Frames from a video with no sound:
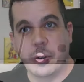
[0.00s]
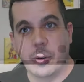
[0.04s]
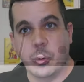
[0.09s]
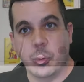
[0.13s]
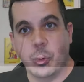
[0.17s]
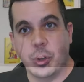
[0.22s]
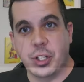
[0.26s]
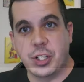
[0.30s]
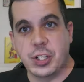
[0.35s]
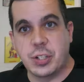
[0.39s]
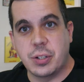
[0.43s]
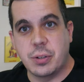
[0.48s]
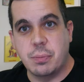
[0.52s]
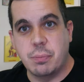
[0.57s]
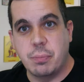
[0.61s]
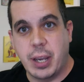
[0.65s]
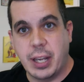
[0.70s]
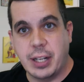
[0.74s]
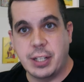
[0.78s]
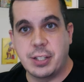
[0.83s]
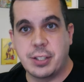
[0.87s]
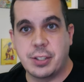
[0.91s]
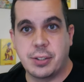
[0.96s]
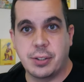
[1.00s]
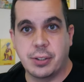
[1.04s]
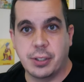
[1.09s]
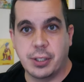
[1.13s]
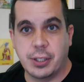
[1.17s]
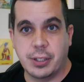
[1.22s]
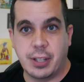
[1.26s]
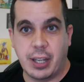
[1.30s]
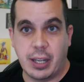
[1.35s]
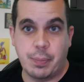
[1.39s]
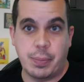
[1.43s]
which mates to
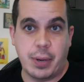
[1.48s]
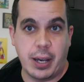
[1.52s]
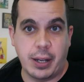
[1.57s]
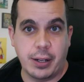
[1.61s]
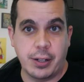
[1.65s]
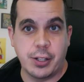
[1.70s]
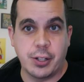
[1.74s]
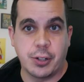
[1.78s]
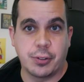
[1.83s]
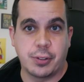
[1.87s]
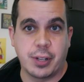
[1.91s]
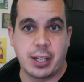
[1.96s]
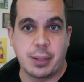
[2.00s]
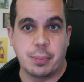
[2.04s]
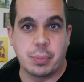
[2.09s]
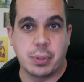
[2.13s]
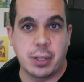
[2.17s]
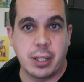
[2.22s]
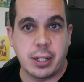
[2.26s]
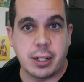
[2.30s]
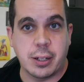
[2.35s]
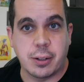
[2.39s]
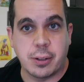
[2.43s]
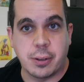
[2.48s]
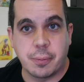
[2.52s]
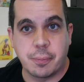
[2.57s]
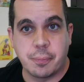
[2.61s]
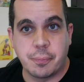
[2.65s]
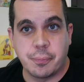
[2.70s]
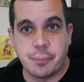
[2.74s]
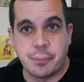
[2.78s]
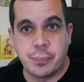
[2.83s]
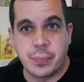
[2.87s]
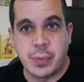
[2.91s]
the tape head in your tape player.
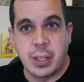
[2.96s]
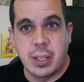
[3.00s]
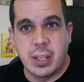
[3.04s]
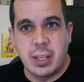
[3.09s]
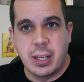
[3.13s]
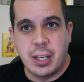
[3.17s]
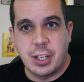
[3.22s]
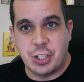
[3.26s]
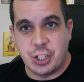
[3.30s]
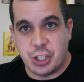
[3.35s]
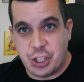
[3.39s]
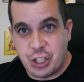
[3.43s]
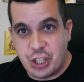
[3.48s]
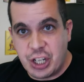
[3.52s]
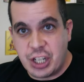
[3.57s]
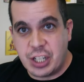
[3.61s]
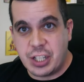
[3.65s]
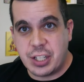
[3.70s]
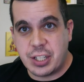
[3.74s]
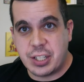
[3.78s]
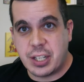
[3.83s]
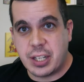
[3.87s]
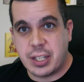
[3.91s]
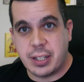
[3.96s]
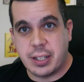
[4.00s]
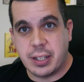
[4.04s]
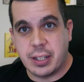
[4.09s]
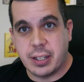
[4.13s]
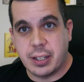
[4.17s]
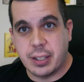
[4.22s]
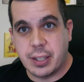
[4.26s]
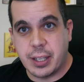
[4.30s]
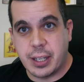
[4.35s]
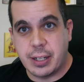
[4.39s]
It's a genius
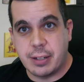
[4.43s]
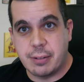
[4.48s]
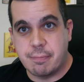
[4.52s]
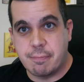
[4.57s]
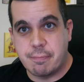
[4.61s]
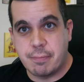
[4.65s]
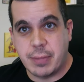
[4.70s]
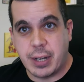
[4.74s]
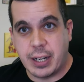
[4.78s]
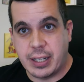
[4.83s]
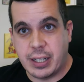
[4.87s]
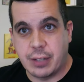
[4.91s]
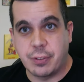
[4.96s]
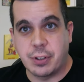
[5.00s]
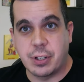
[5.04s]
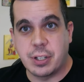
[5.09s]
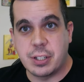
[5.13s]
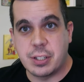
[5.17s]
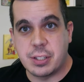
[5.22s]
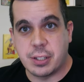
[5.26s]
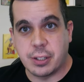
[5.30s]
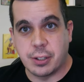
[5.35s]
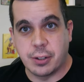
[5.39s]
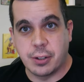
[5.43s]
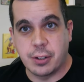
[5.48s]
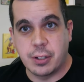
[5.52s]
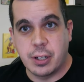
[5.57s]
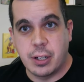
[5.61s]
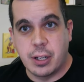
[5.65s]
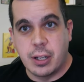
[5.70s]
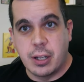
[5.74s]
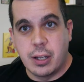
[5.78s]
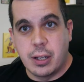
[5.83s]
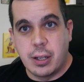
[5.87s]
idea that I never considered,
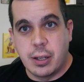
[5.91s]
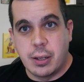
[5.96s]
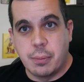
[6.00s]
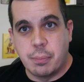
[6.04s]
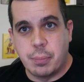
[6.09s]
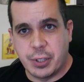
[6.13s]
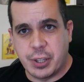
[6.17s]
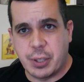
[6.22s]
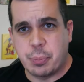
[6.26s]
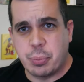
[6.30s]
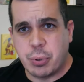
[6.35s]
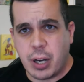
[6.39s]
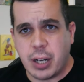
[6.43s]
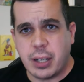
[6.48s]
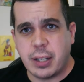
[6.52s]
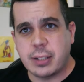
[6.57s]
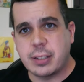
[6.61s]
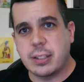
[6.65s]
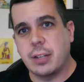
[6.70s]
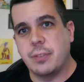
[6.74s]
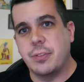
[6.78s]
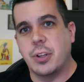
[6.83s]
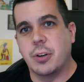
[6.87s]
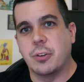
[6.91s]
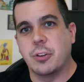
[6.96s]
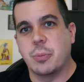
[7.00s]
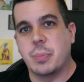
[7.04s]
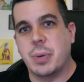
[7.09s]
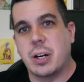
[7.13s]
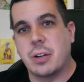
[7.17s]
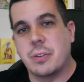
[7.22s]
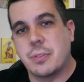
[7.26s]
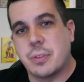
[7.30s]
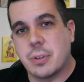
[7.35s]
but the product I've known
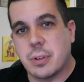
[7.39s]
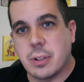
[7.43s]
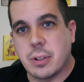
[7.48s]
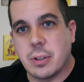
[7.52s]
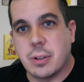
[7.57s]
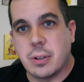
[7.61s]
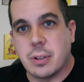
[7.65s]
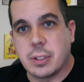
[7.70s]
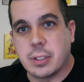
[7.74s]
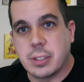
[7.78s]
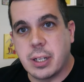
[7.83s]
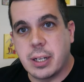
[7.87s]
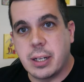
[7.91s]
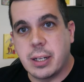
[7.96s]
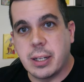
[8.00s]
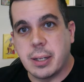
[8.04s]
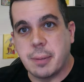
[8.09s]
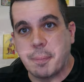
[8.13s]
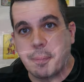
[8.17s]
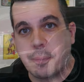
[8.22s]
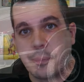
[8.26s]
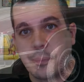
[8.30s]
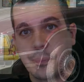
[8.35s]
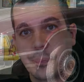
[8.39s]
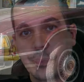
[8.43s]
about for a long time.